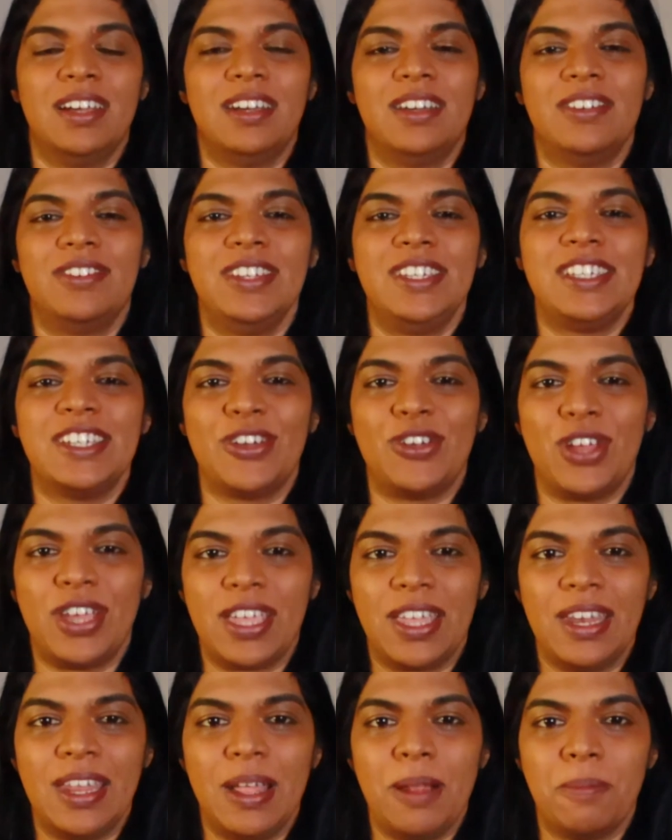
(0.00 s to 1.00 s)
reach out, I
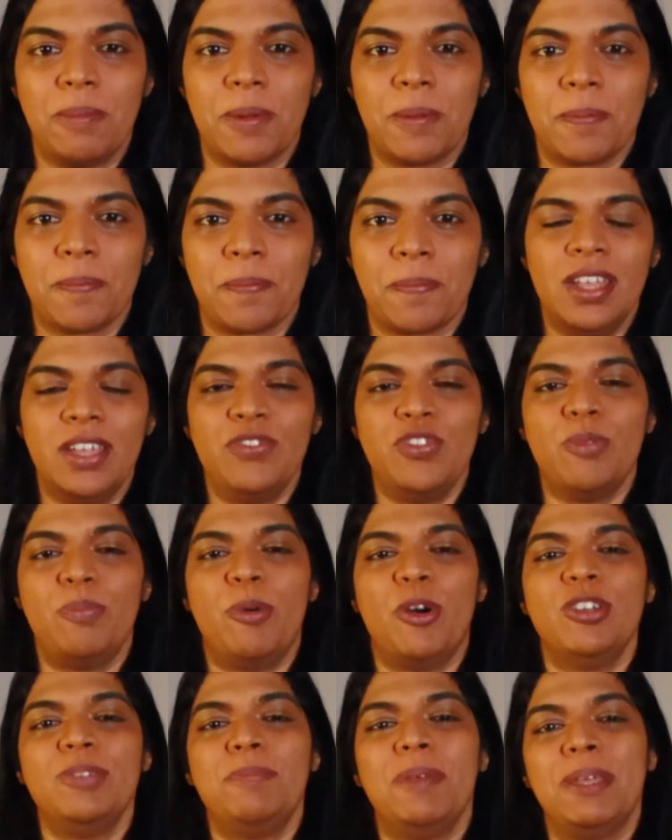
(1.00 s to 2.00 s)
can help. Now, if your
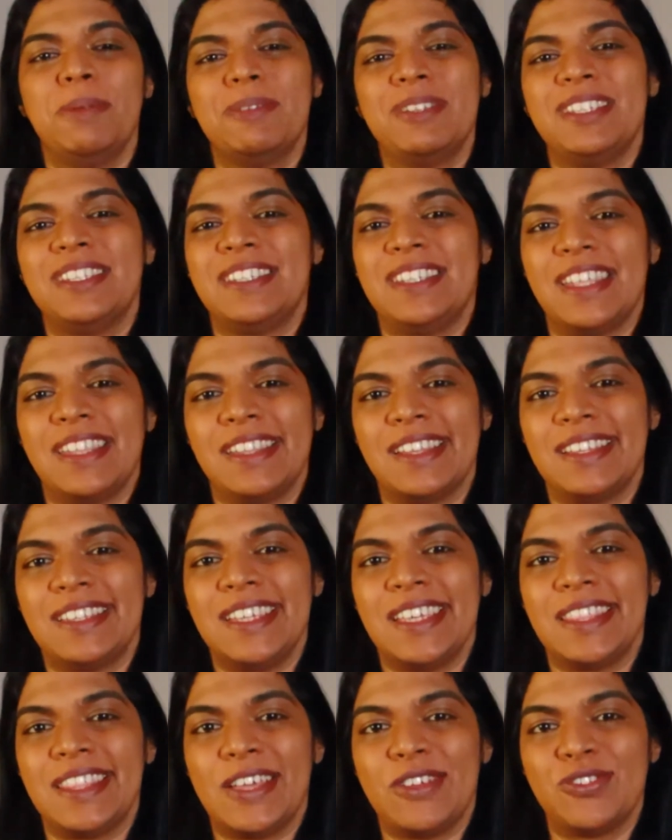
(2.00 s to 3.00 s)
bond payment is
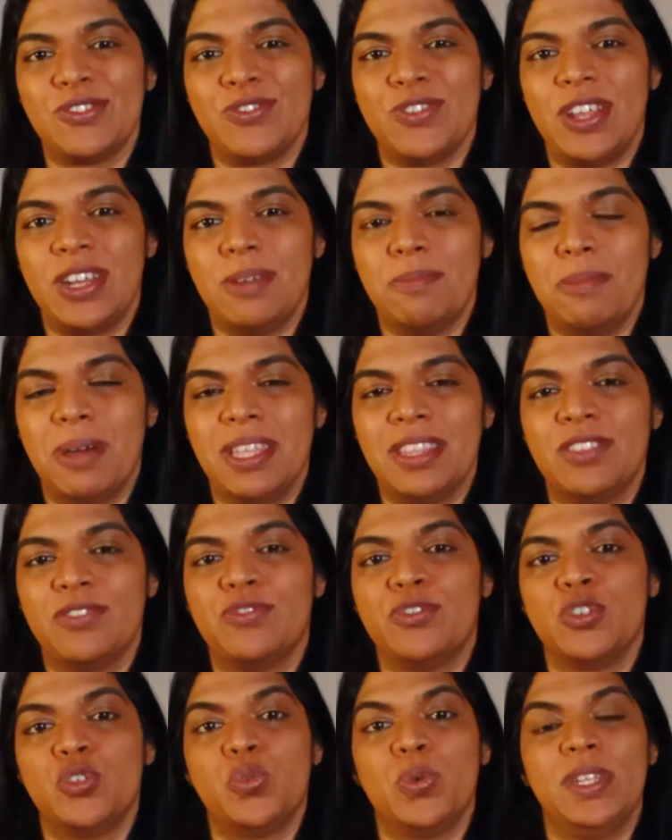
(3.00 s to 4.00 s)
10,000 Rand a month
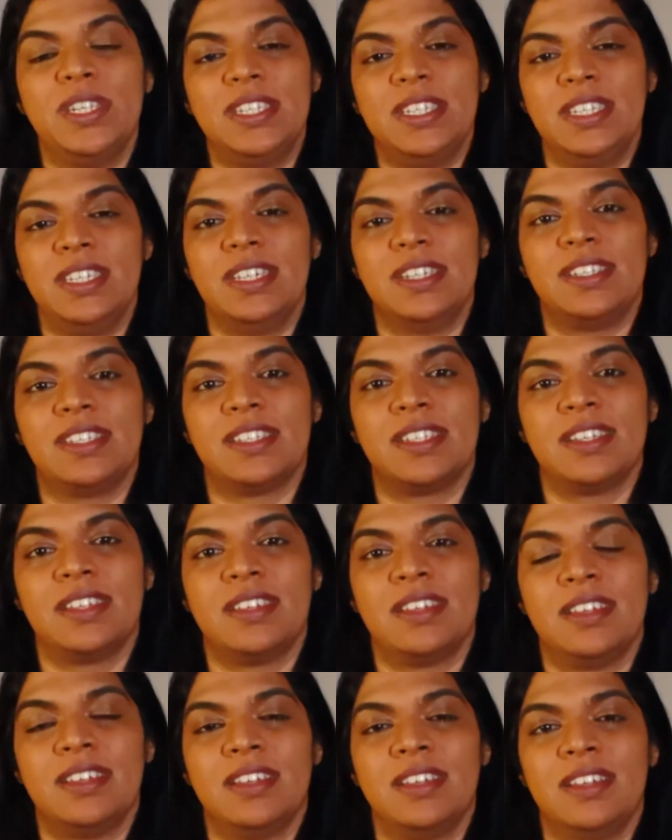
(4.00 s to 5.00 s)
for 20 years,
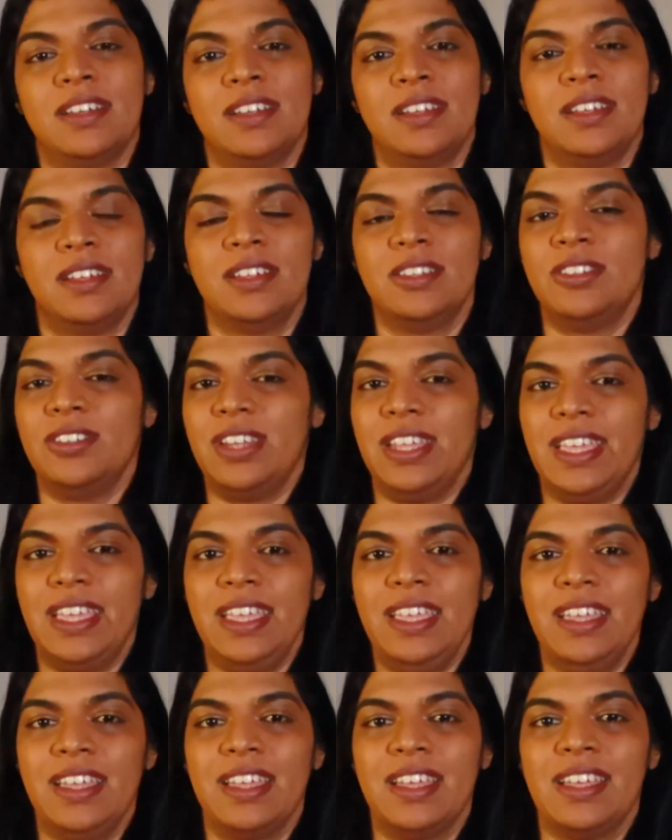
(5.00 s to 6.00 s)

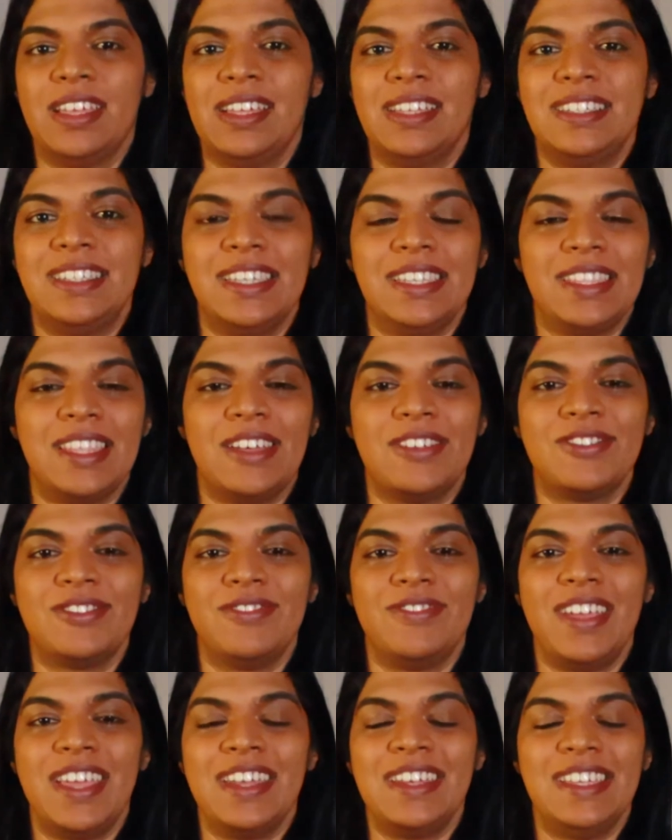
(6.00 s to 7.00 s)
today 10,000
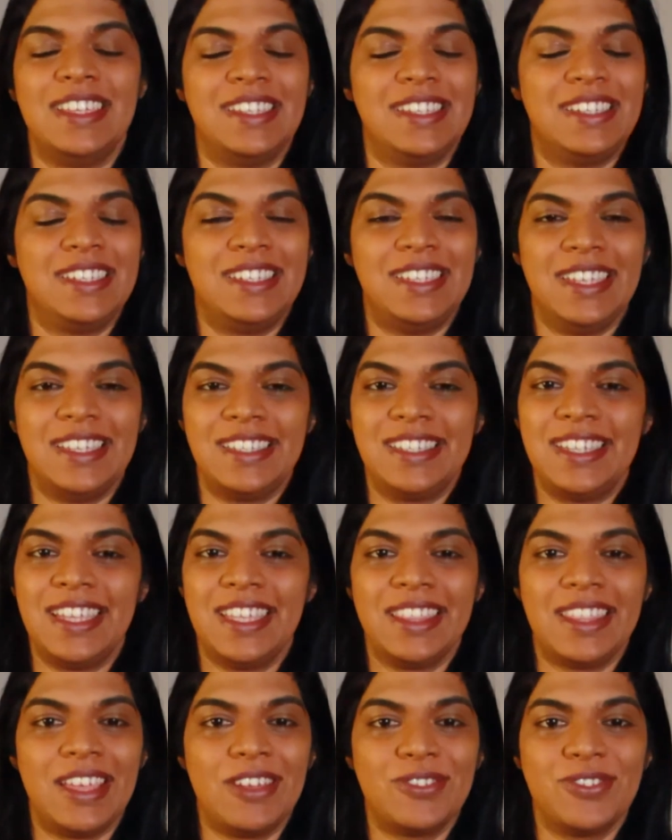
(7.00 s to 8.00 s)
Rand is
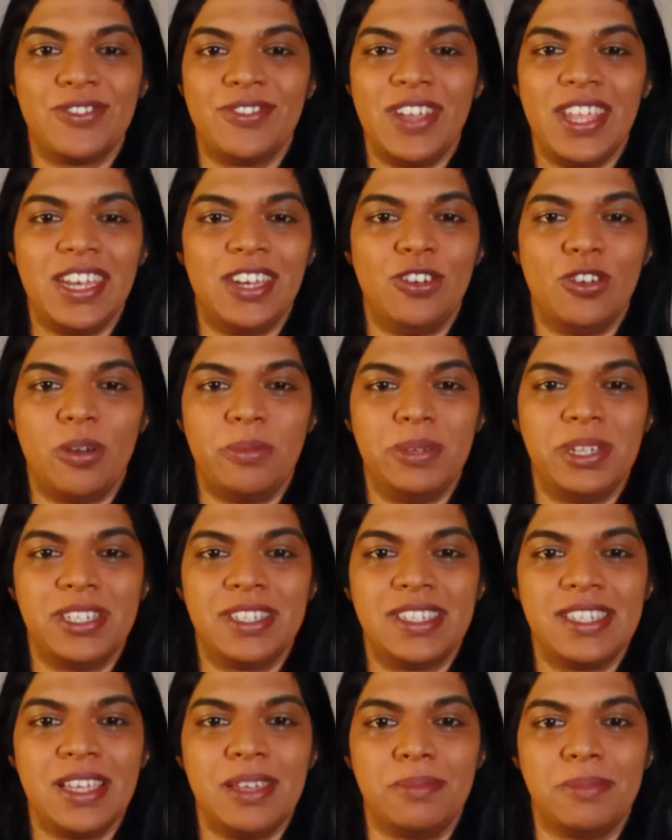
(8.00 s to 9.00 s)
10,000 Rand in nominal
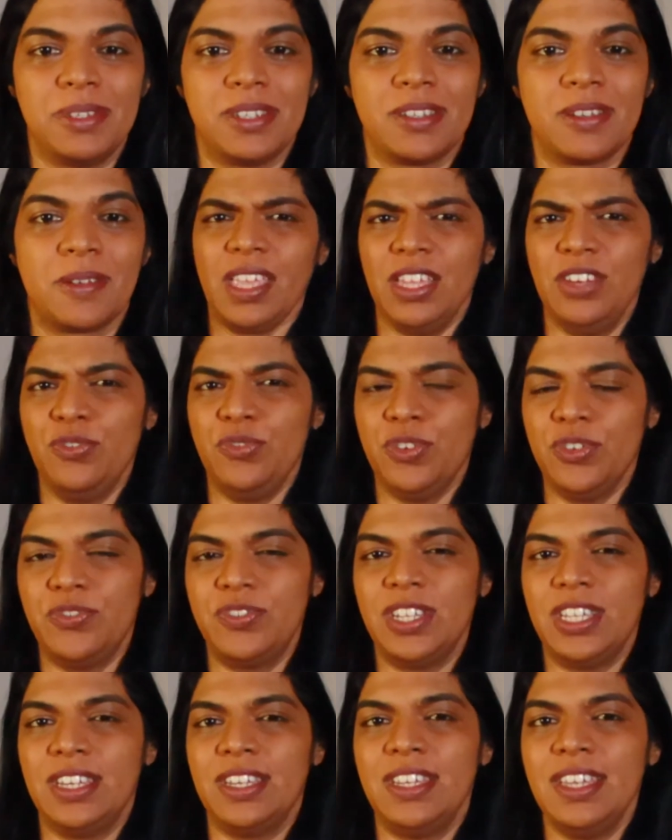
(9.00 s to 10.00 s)
terms. In
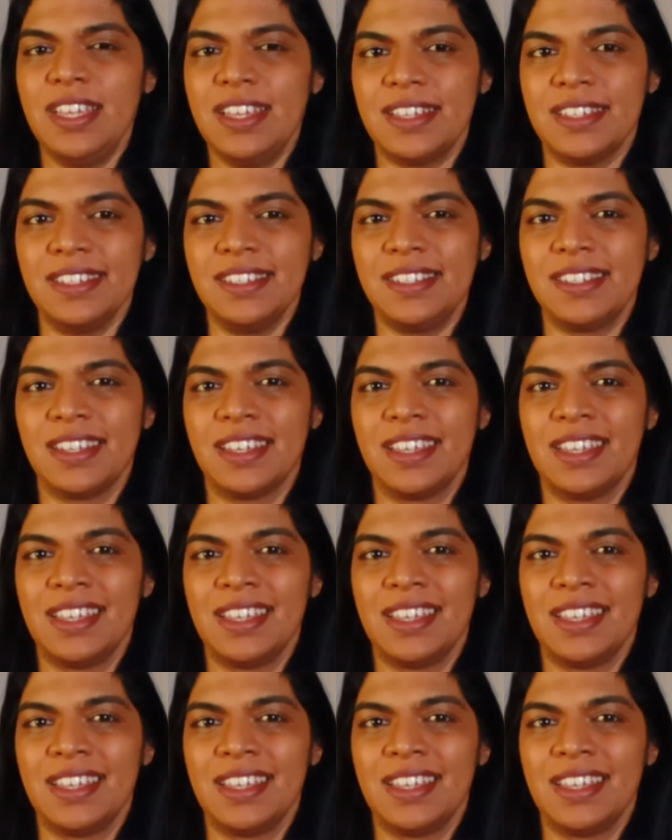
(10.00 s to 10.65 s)
15 years,